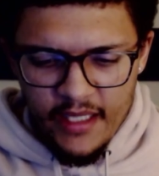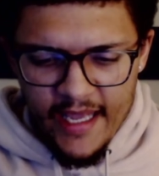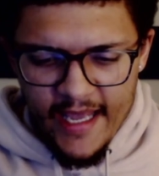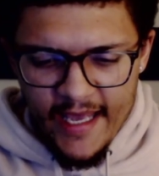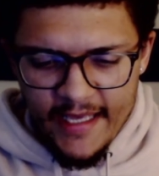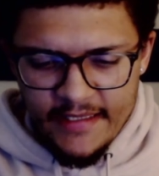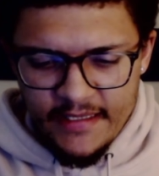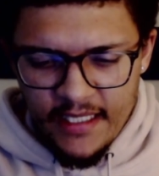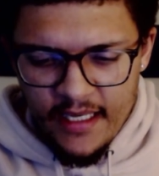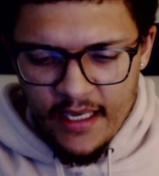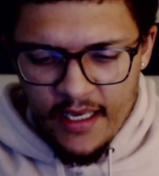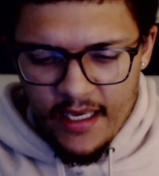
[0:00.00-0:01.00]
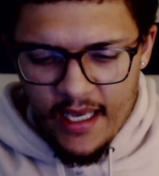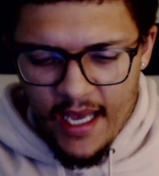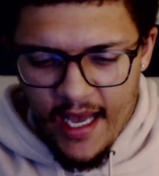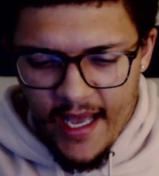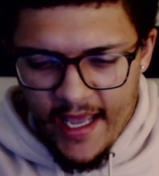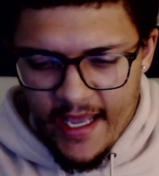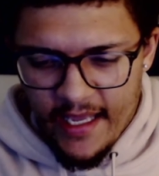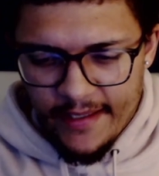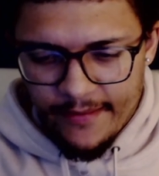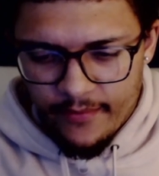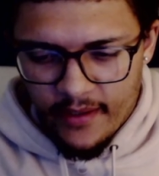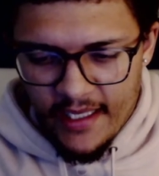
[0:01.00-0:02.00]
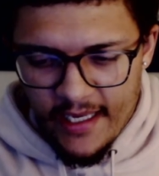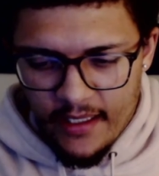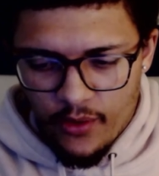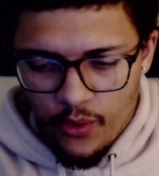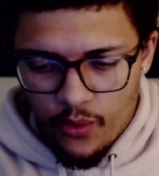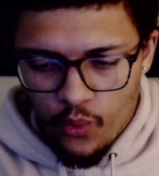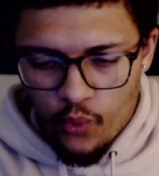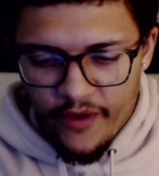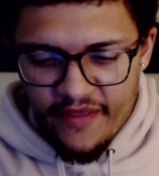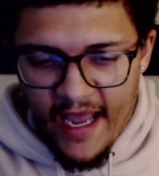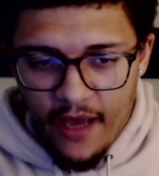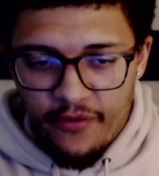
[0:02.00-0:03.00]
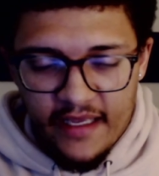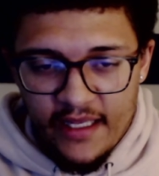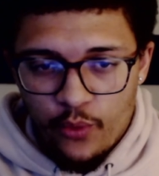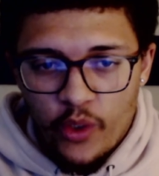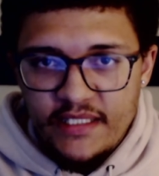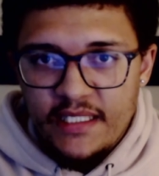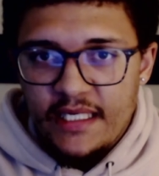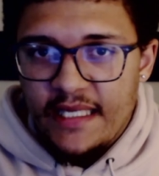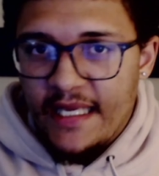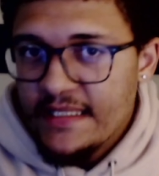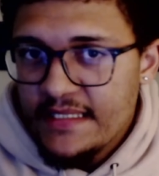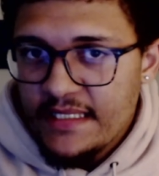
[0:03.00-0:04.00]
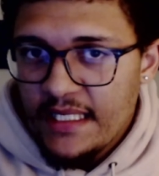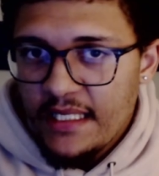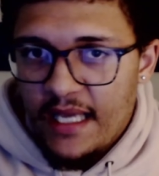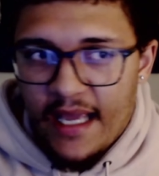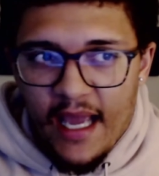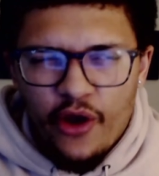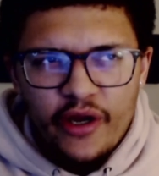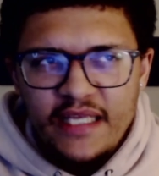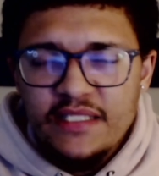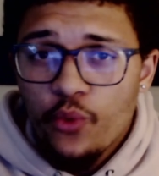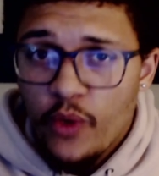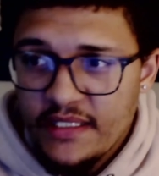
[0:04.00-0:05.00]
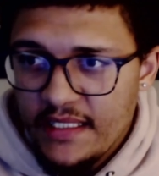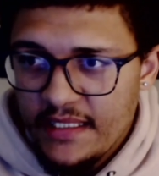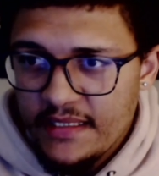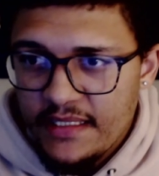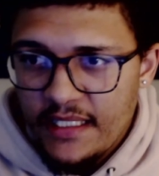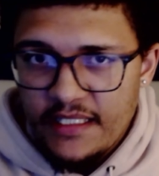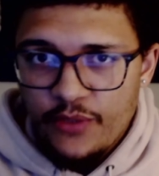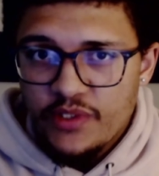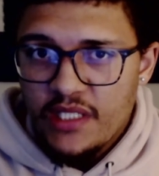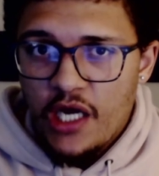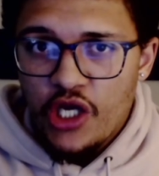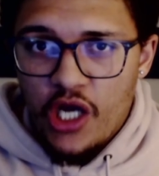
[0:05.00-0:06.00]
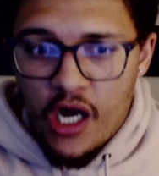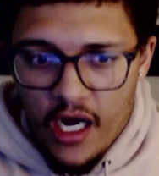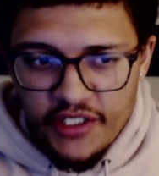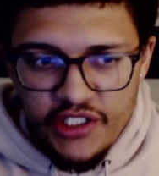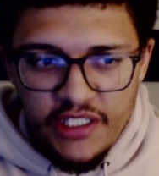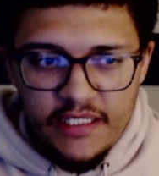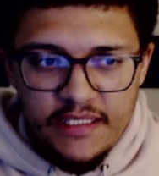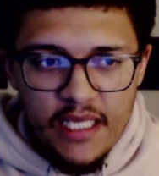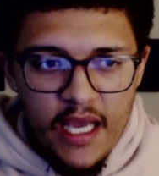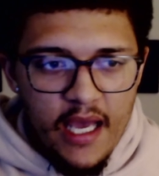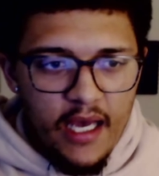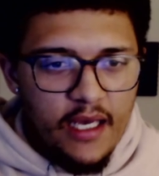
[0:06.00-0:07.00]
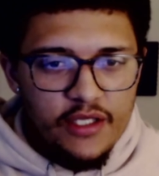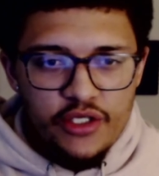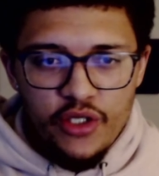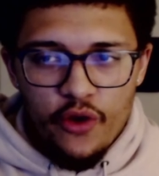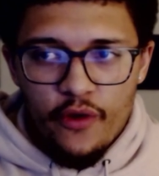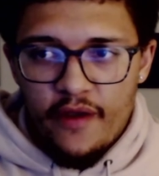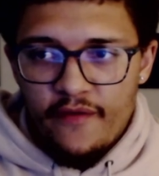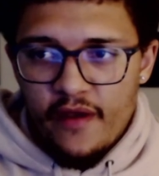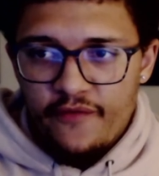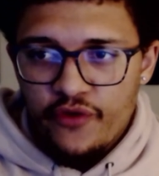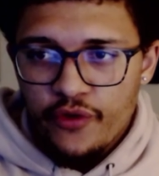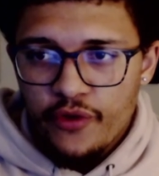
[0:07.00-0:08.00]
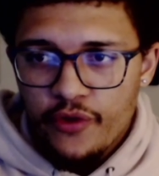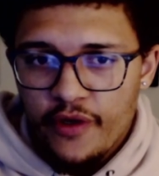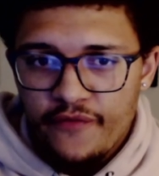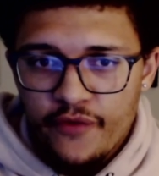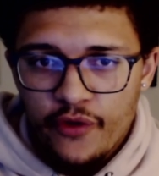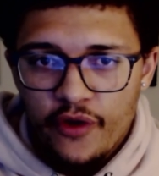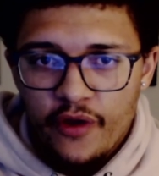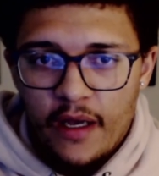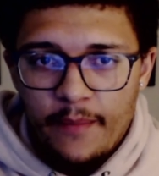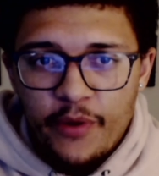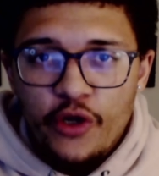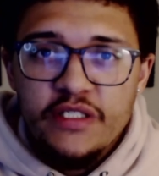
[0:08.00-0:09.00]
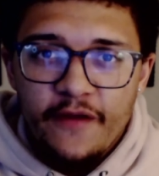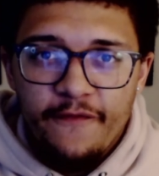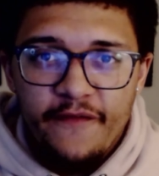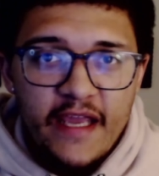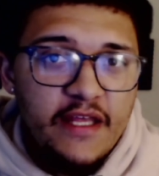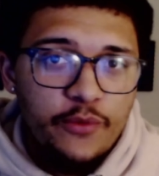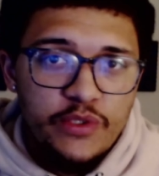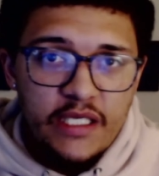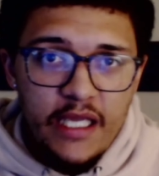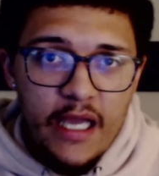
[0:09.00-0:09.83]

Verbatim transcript: And I, without thinking, it wasn't an instinct. I, I, guess it was an instinct. It was unconscious. Uh, you know, if, you're if you're a person of faith, it was a